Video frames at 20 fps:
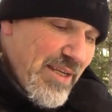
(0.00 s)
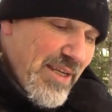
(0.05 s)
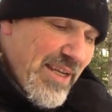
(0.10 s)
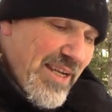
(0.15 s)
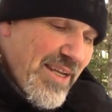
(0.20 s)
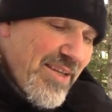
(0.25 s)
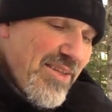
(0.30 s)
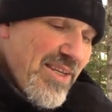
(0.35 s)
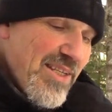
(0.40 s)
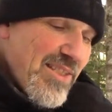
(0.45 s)

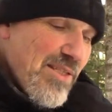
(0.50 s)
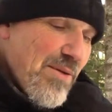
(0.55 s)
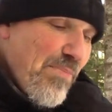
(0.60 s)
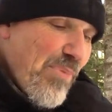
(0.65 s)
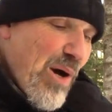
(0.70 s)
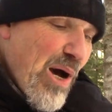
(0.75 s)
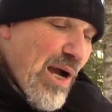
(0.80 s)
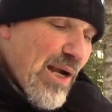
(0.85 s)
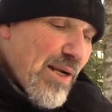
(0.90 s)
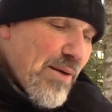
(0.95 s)
In this
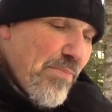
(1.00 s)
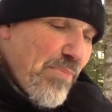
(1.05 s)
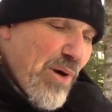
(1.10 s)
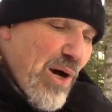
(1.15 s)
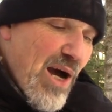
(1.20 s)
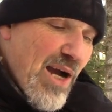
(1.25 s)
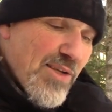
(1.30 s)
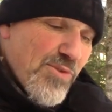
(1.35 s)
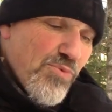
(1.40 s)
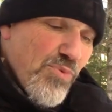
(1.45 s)

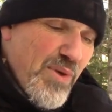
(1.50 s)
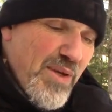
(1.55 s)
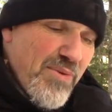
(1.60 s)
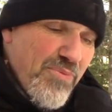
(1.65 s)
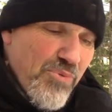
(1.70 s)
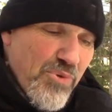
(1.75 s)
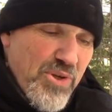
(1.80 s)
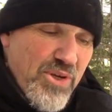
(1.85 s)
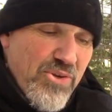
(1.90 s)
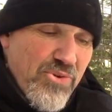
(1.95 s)
Apocabox,
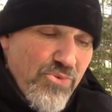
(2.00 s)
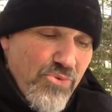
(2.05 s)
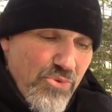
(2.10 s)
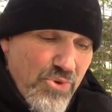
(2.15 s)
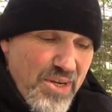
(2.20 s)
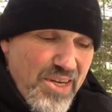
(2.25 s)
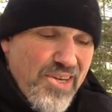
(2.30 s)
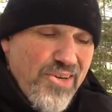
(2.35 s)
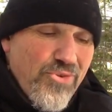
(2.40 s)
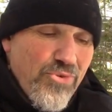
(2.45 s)
we've
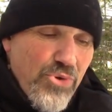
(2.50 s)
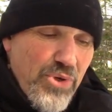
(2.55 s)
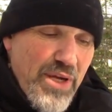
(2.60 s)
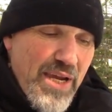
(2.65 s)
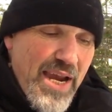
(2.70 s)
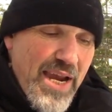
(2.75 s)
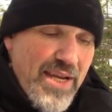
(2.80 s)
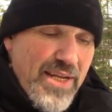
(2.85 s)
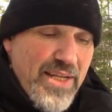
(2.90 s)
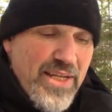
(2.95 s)

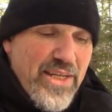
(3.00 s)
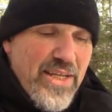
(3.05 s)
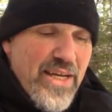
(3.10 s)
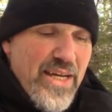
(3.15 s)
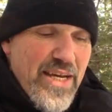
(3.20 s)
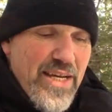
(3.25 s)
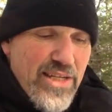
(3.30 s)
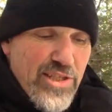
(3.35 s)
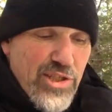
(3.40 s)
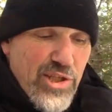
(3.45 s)
recreated
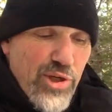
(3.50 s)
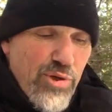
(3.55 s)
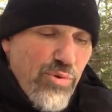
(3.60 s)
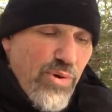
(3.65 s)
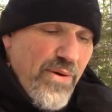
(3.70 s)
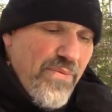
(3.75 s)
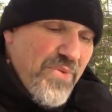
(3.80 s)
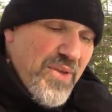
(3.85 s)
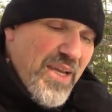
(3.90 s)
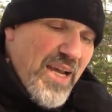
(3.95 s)
two
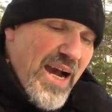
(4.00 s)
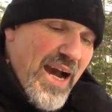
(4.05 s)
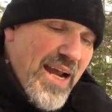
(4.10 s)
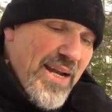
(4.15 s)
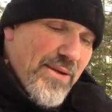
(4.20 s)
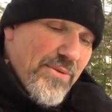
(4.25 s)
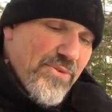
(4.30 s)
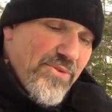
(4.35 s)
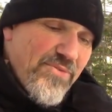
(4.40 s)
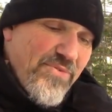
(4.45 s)
of the
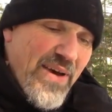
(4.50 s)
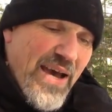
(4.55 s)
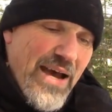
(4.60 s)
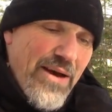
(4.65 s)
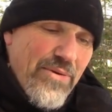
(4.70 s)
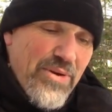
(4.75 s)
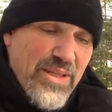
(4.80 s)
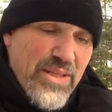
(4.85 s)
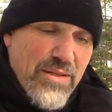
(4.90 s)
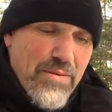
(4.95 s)
items
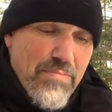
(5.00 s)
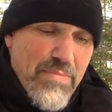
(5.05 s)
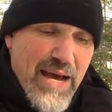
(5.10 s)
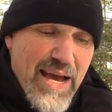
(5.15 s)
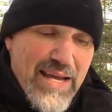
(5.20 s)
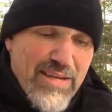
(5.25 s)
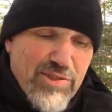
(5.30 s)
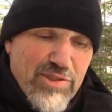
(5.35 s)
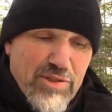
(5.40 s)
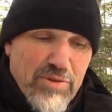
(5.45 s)
found in the
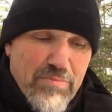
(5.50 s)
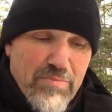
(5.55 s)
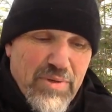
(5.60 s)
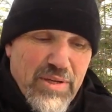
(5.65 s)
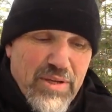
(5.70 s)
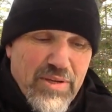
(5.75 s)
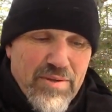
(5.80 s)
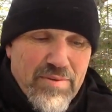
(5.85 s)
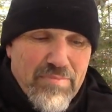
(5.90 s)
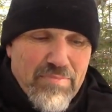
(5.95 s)
Master
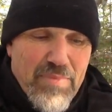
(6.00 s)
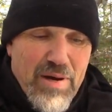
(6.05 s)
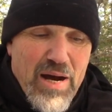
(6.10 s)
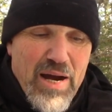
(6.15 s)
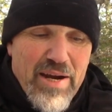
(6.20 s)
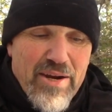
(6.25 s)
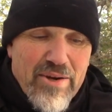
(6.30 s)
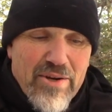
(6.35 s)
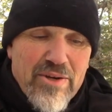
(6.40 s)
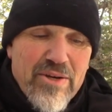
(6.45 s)

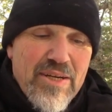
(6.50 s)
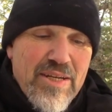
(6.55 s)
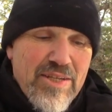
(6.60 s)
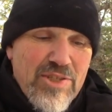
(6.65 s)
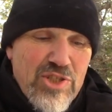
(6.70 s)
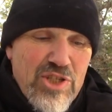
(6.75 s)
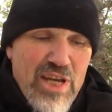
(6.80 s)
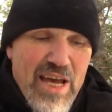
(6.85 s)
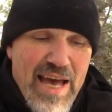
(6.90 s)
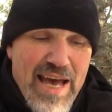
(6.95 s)
Meyer
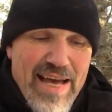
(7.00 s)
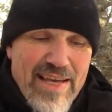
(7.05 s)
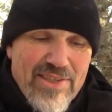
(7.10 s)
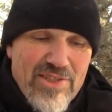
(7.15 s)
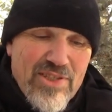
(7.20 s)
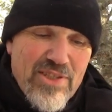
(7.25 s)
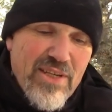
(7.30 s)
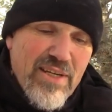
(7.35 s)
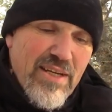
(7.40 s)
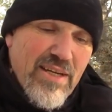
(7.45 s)

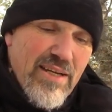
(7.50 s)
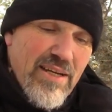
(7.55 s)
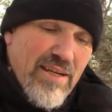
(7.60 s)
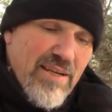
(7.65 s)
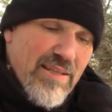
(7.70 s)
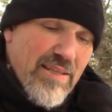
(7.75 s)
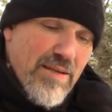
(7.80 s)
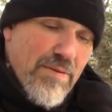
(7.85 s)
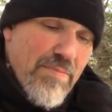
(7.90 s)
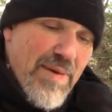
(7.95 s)
chest,
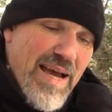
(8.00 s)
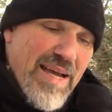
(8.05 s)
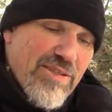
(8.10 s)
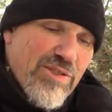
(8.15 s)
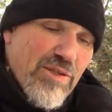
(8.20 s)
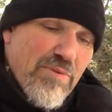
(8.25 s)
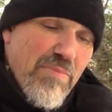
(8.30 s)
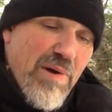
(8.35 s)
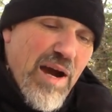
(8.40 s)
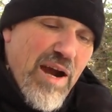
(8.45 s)
the
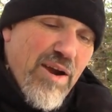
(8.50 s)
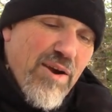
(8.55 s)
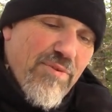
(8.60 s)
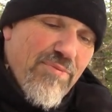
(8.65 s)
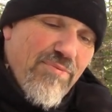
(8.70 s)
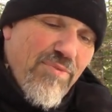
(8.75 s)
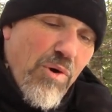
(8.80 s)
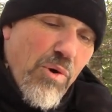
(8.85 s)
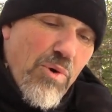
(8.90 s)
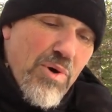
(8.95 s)
Master Meyer
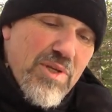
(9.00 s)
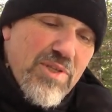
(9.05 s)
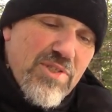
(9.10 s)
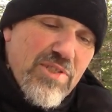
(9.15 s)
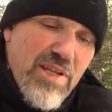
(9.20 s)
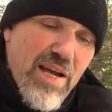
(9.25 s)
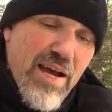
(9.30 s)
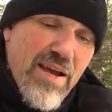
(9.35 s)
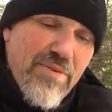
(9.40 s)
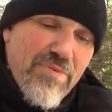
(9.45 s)
forest
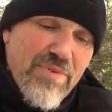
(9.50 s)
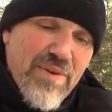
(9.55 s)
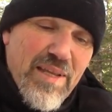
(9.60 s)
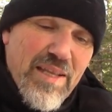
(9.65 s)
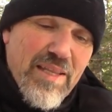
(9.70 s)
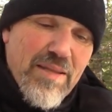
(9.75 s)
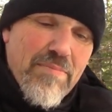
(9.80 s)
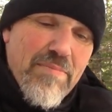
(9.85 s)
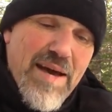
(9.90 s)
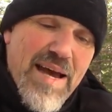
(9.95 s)
knife
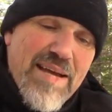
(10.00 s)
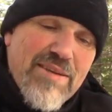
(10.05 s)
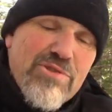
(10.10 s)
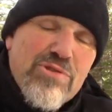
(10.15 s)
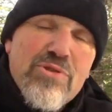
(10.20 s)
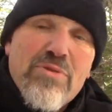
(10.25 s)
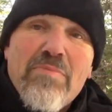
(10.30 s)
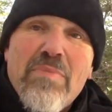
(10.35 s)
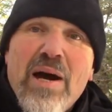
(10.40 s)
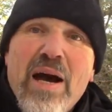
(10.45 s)
and the
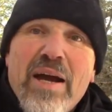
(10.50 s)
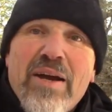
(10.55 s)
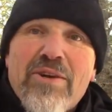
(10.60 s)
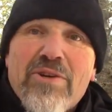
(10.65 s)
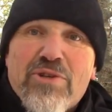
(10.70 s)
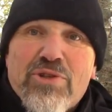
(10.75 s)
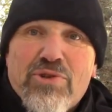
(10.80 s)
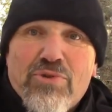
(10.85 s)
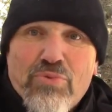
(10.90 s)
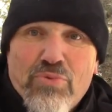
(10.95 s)
Master Meyer
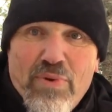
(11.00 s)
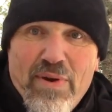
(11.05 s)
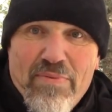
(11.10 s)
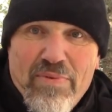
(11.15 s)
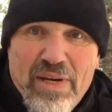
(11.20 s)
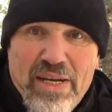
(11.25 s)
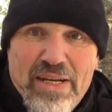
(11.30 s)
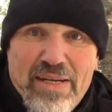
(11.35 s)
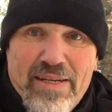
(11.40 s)
trivet.